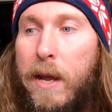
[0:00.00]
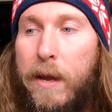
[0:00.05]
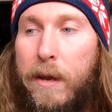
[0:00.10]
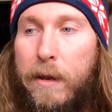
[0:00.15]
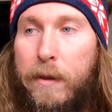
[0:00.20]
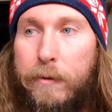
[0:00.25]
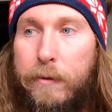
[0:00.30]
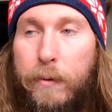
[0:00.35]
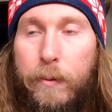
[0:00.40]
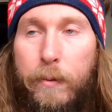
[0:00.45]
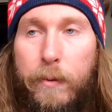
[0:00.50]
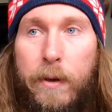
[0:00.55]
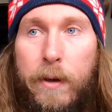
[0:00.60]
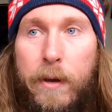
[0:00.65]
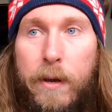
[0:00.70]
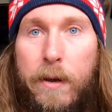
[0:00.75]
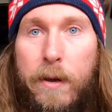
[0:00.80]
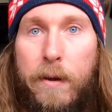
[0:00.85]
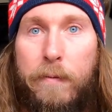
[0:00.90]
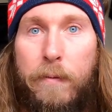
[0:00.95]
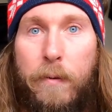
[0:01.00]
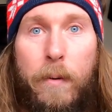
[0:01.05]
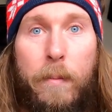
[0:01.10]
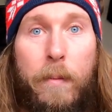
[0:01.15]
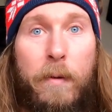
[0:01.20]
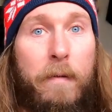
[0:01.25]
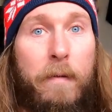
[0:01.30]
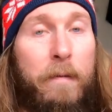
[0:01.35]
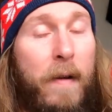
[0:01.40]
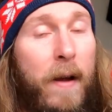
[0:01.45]
into the form
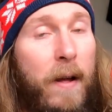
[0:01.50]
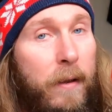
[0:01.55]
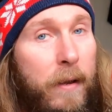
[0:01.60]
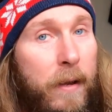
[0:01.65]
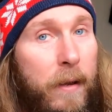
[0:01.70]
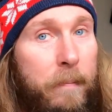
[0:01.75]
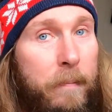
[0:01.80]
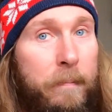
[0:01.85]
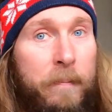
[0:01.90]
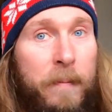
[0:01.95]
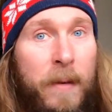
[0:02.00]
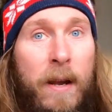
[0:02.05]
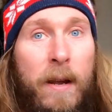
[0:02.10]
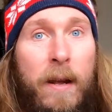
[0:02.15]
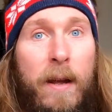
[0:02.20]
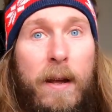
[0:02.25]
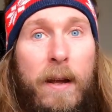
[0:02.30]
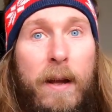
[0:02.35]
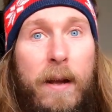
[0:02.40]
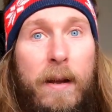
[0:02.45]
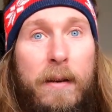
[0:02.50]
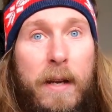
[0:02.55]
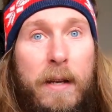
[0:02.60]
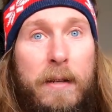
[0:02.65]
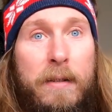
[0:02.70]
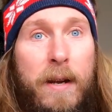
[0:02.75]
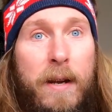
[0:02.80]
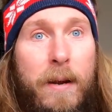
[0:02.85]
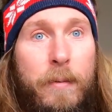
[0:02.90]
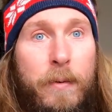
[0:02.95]
of falcon at,
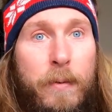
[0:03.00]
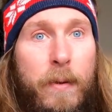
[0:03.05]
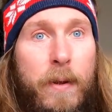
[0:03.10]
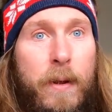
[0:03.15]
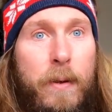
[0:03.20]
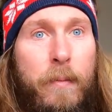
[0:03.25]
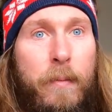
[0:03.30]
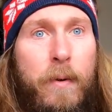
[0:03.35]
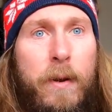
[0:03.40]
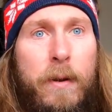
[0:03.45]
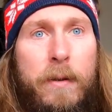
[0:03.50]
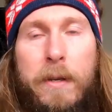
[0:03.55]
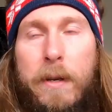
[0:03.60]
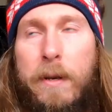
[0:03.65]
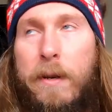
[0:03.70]
at times when they want.